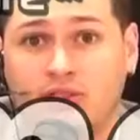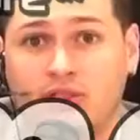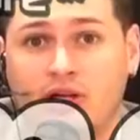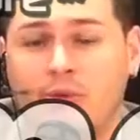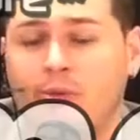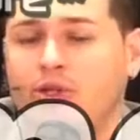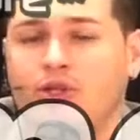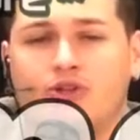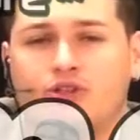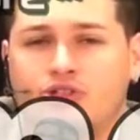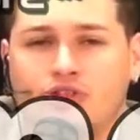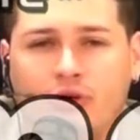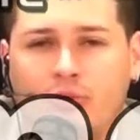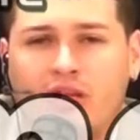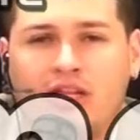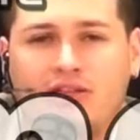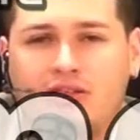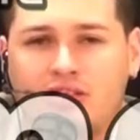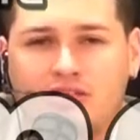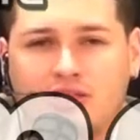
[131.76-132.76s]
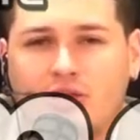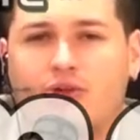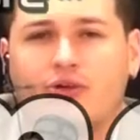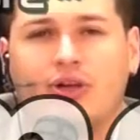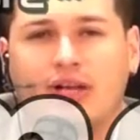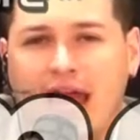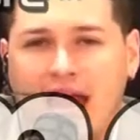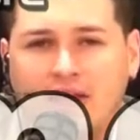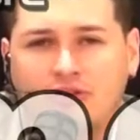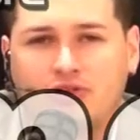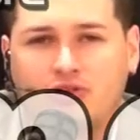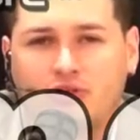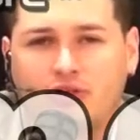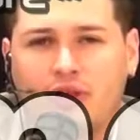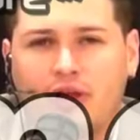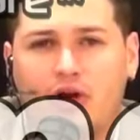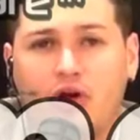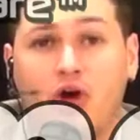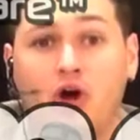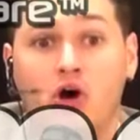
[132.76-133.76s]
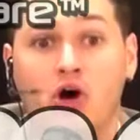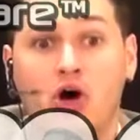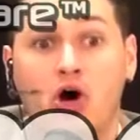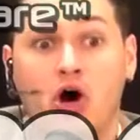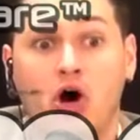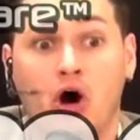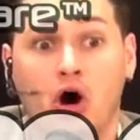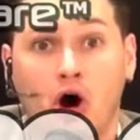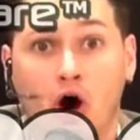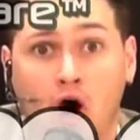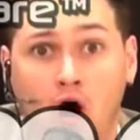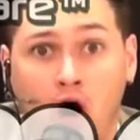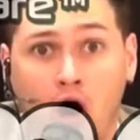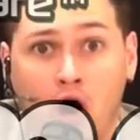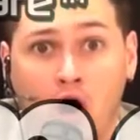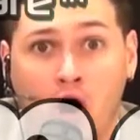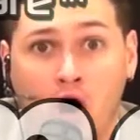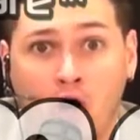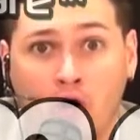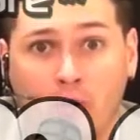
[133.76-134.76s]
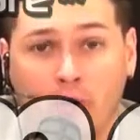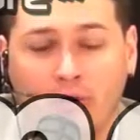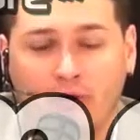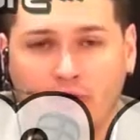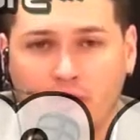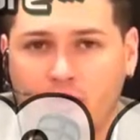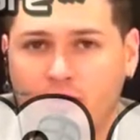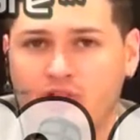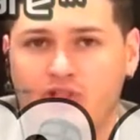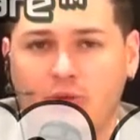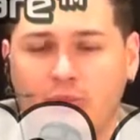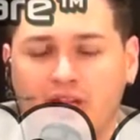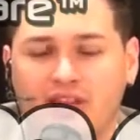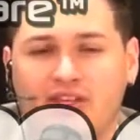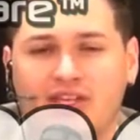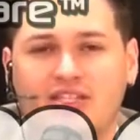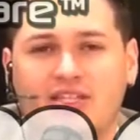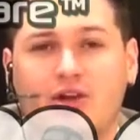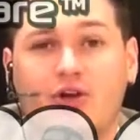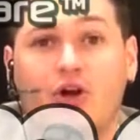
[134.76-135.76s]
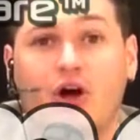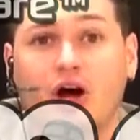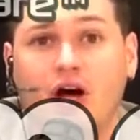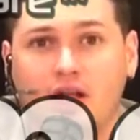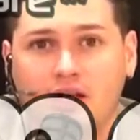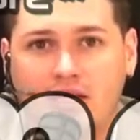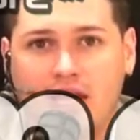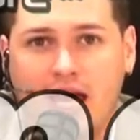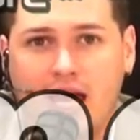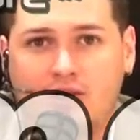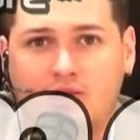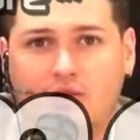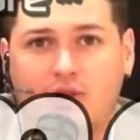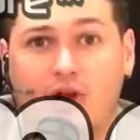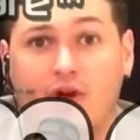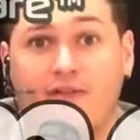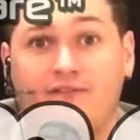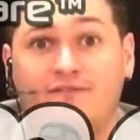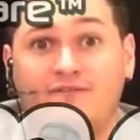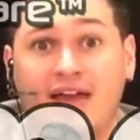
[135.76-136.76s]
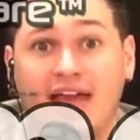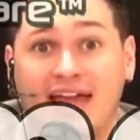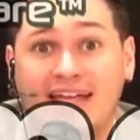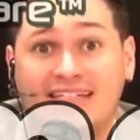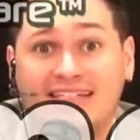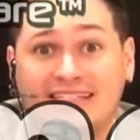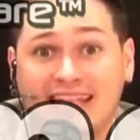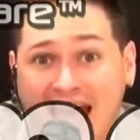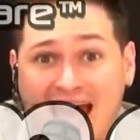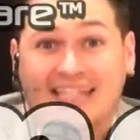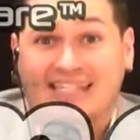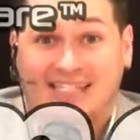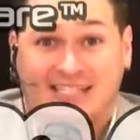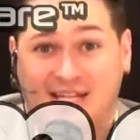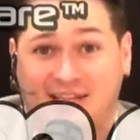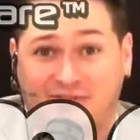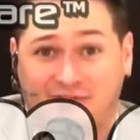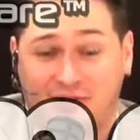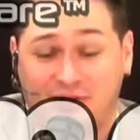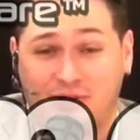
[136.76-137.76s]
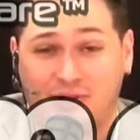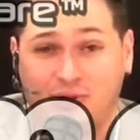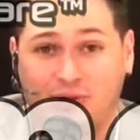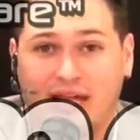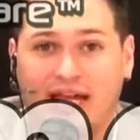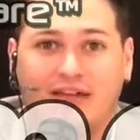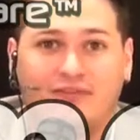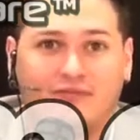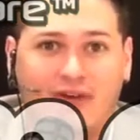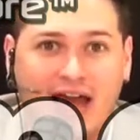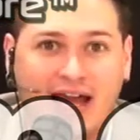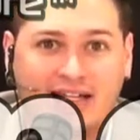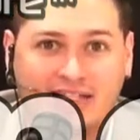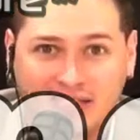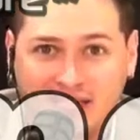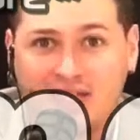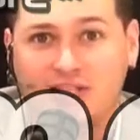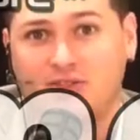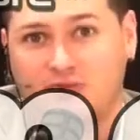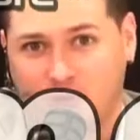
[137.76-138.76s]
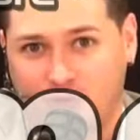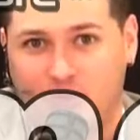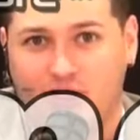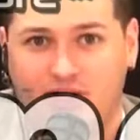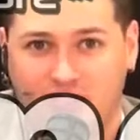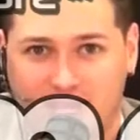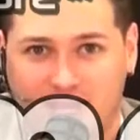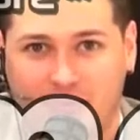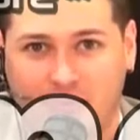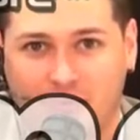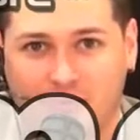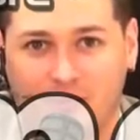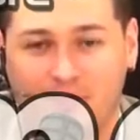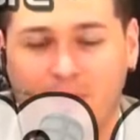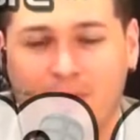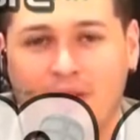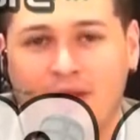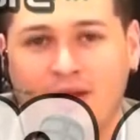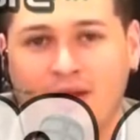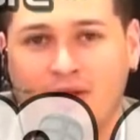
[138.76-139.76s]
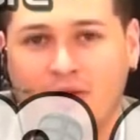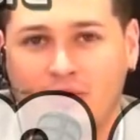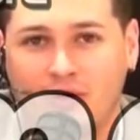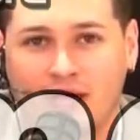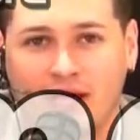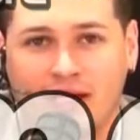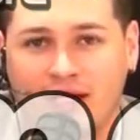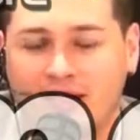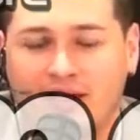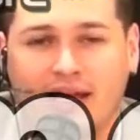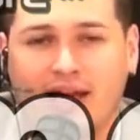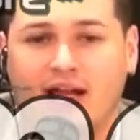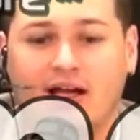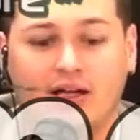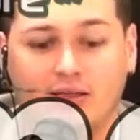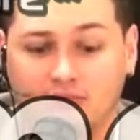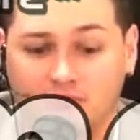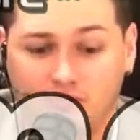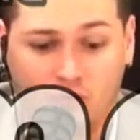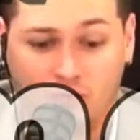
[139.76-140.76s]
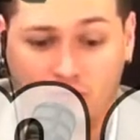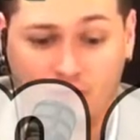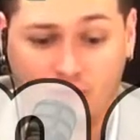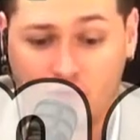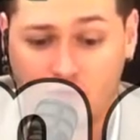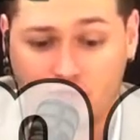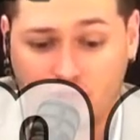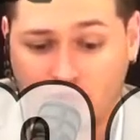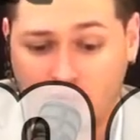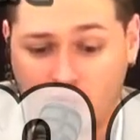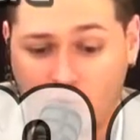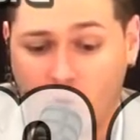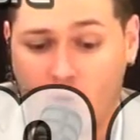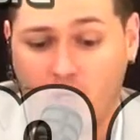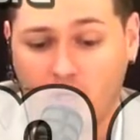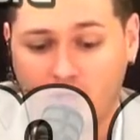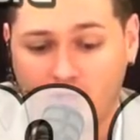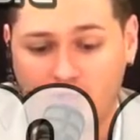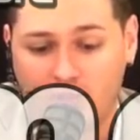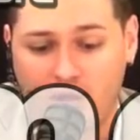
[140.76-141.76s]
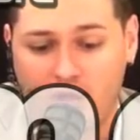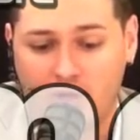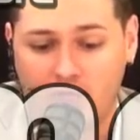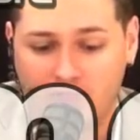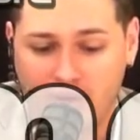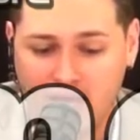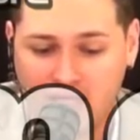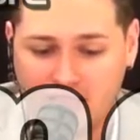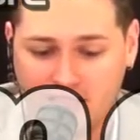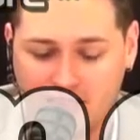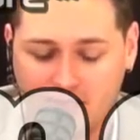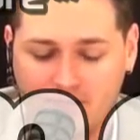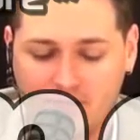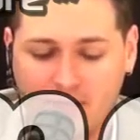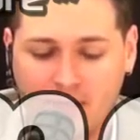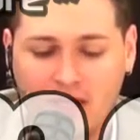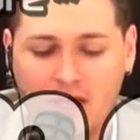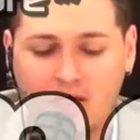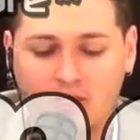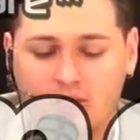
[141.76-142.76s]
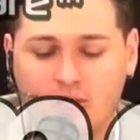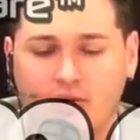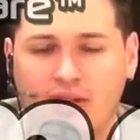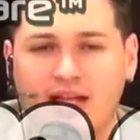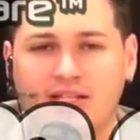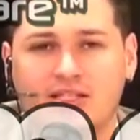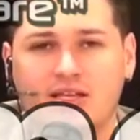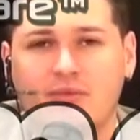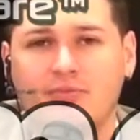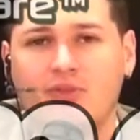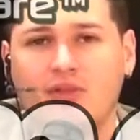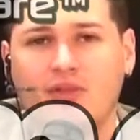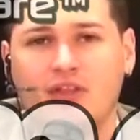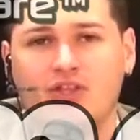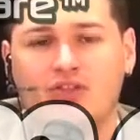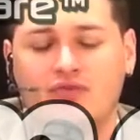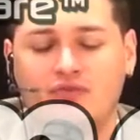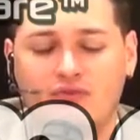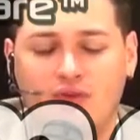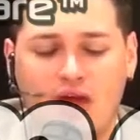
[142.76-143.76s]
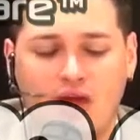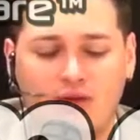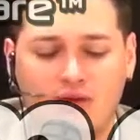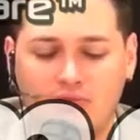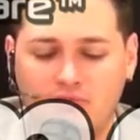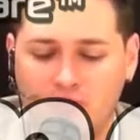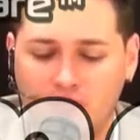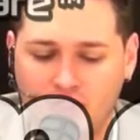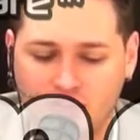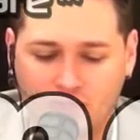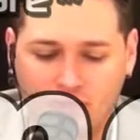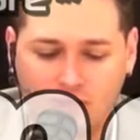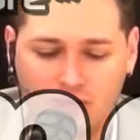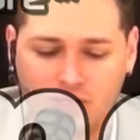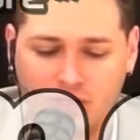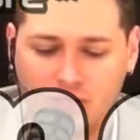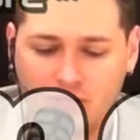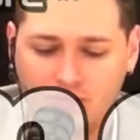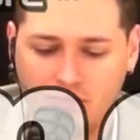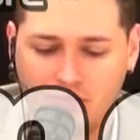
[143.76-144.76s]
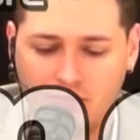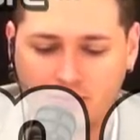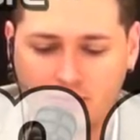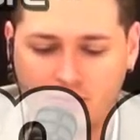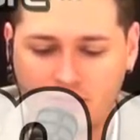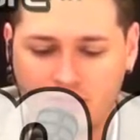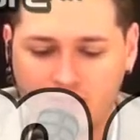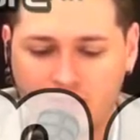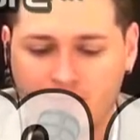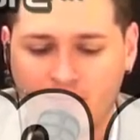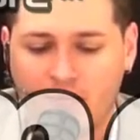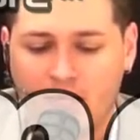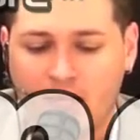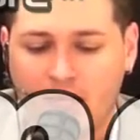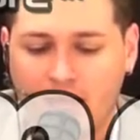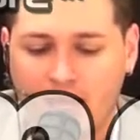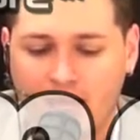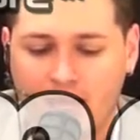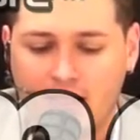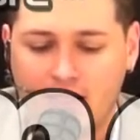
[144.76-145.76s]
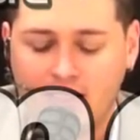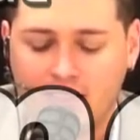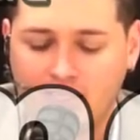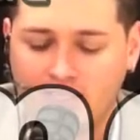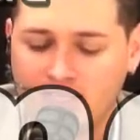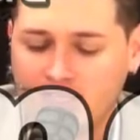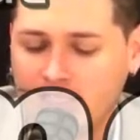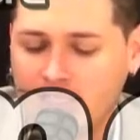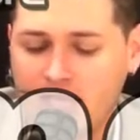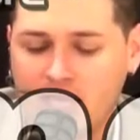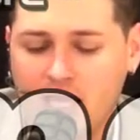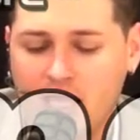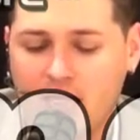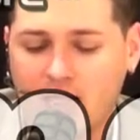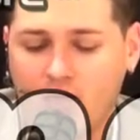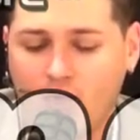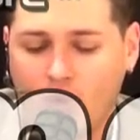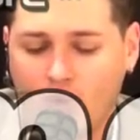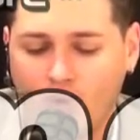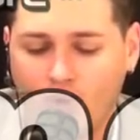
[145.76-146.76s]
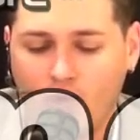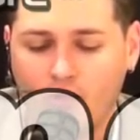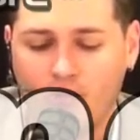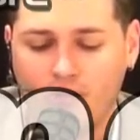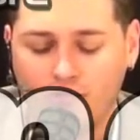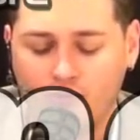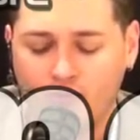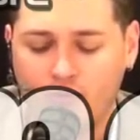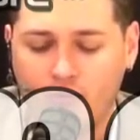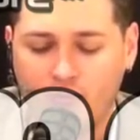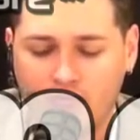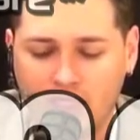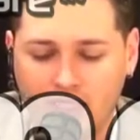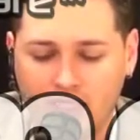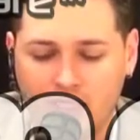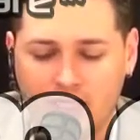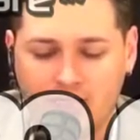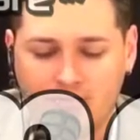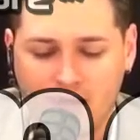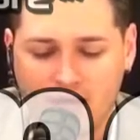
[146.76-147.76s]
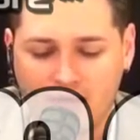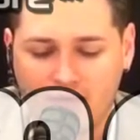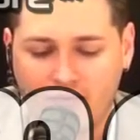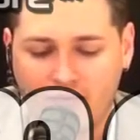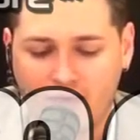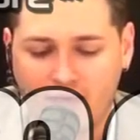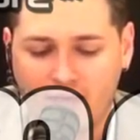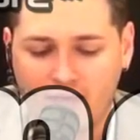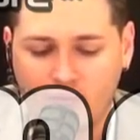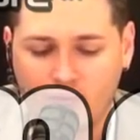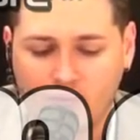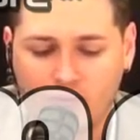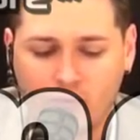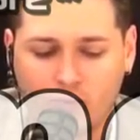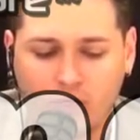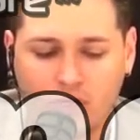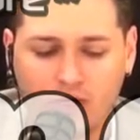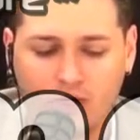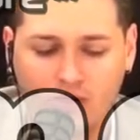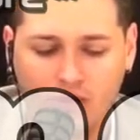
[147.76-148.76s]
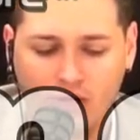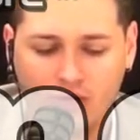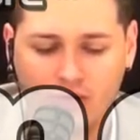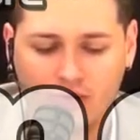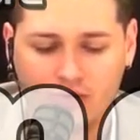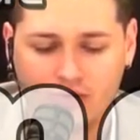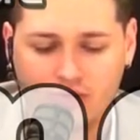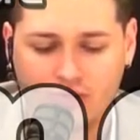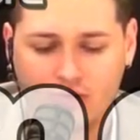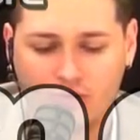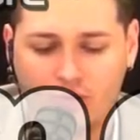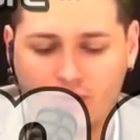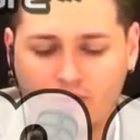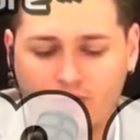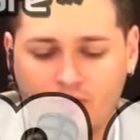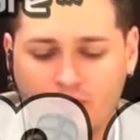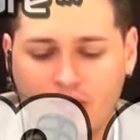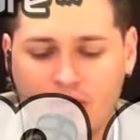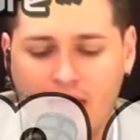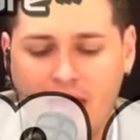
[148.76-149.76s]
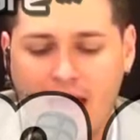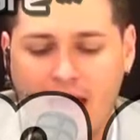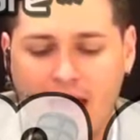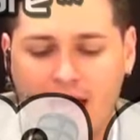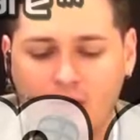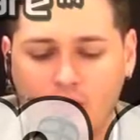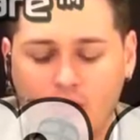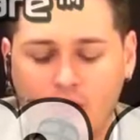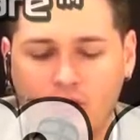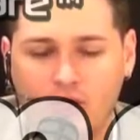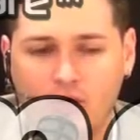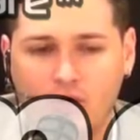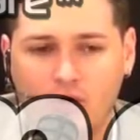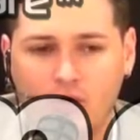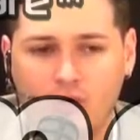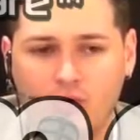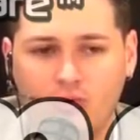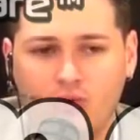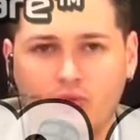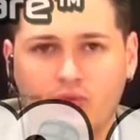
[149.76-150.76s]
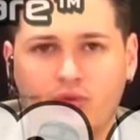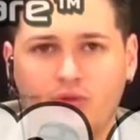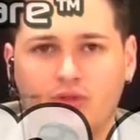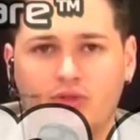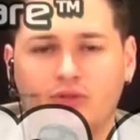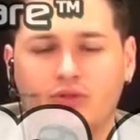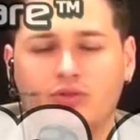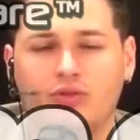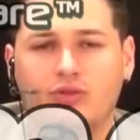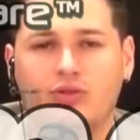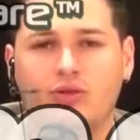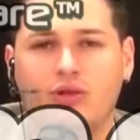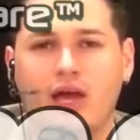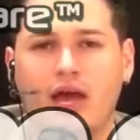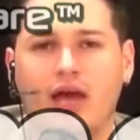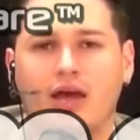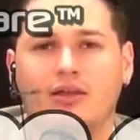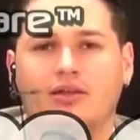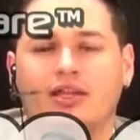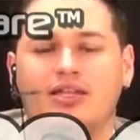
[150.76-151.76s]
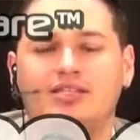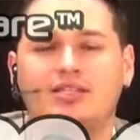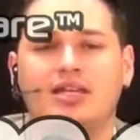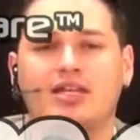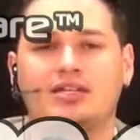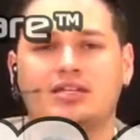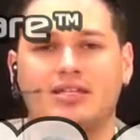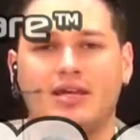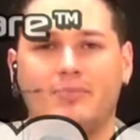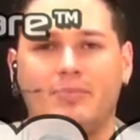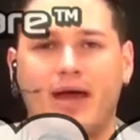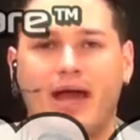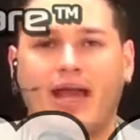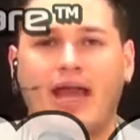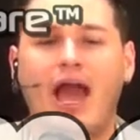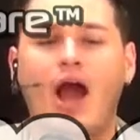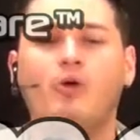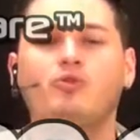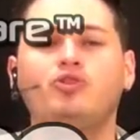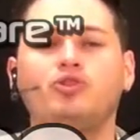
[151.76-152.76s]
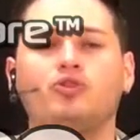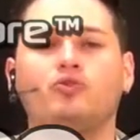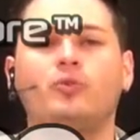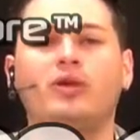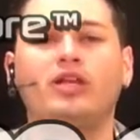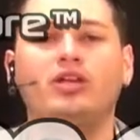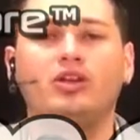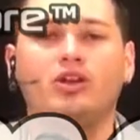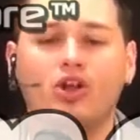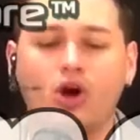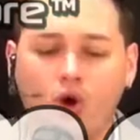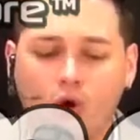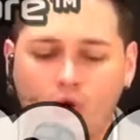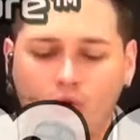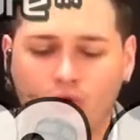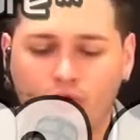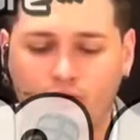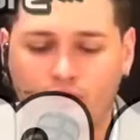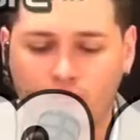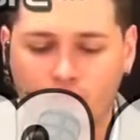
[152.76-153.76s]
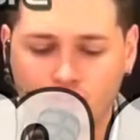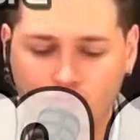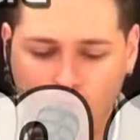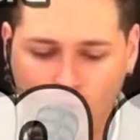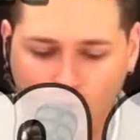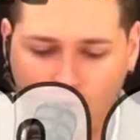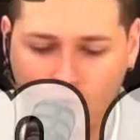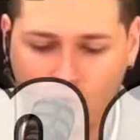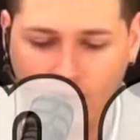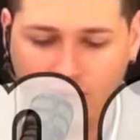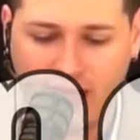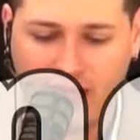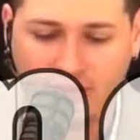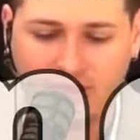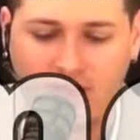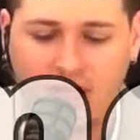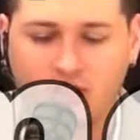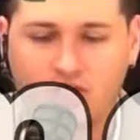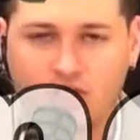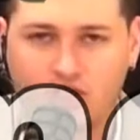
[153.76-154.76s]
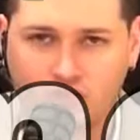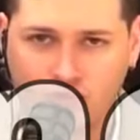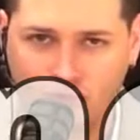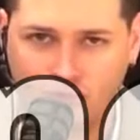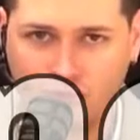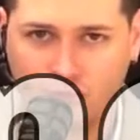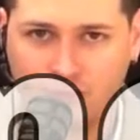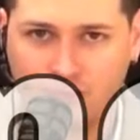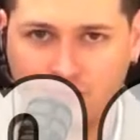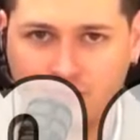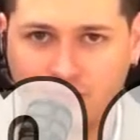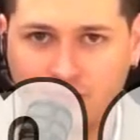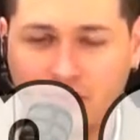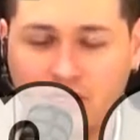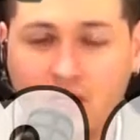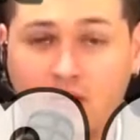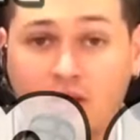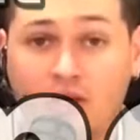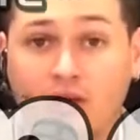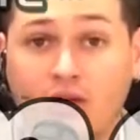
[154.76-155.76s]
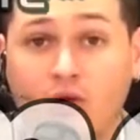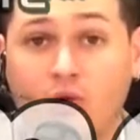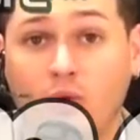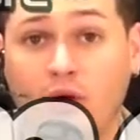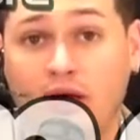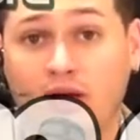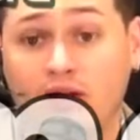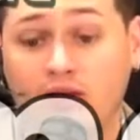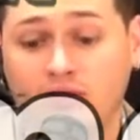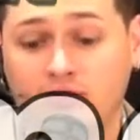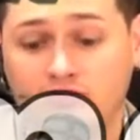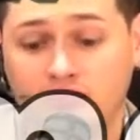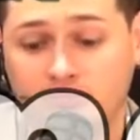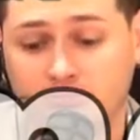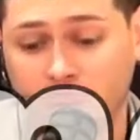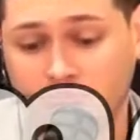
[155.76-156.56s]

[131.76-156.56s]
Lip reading: you. I mean, there's so many things that are natural that are horrible for you, and so many things that are unnatural that are fantastic for you, like vaccines, for example. Right? And like virtually all of modern medicine. So that's something that's very misused and abused. And he's saying all the food we eat is modified in one way or another. So how do we know? Let's take a step back. How do we know for sure that that's true? Well,